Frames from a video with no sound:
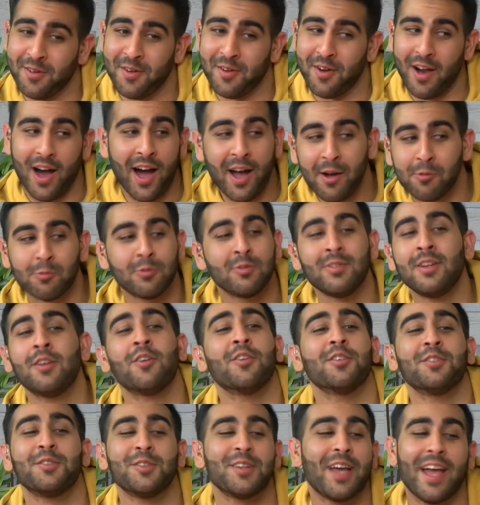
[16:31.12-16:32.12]
I will
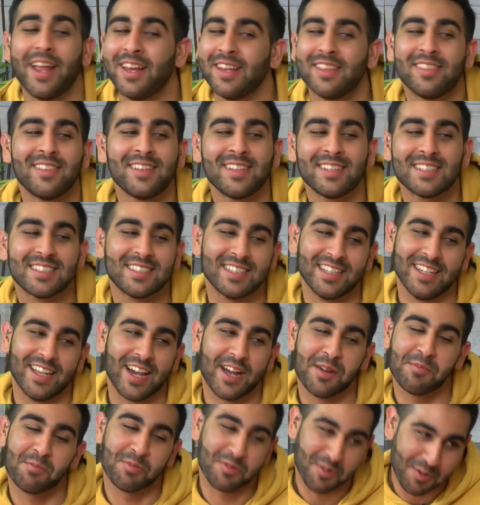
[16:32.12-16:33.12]
not do anything silly, I
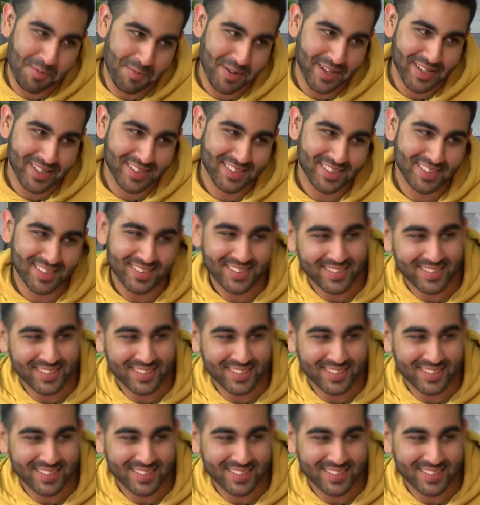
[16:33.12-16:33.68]
promise.